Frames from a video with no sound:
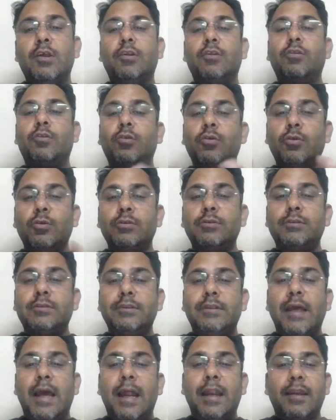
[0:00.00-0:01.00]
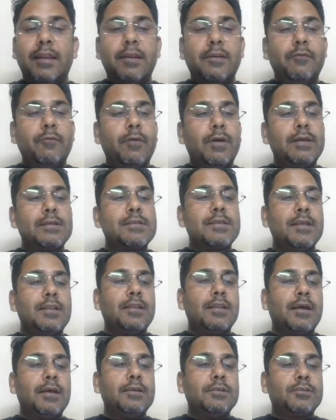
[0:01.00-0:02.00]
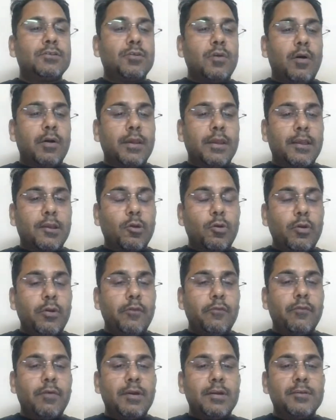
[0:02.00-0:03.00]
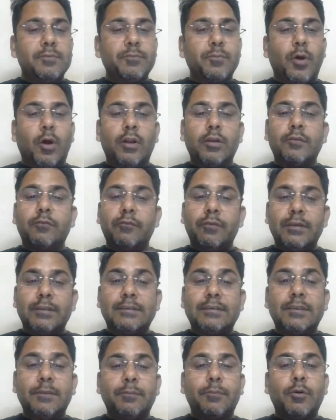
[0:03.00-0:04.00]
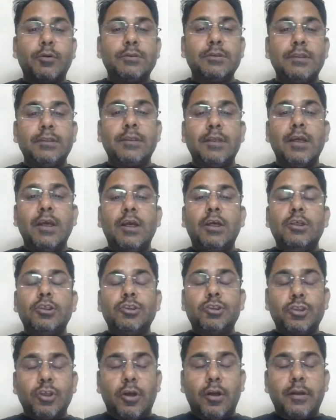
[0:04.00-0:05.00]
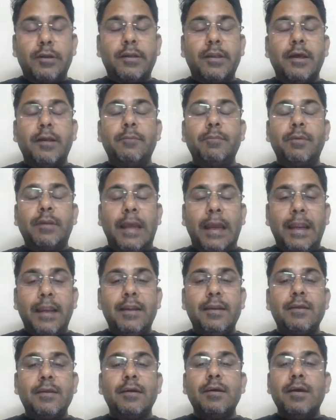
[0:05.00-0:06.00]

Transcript: those that invest in the stock, equity fund, bond, fixed deposit, short term debt,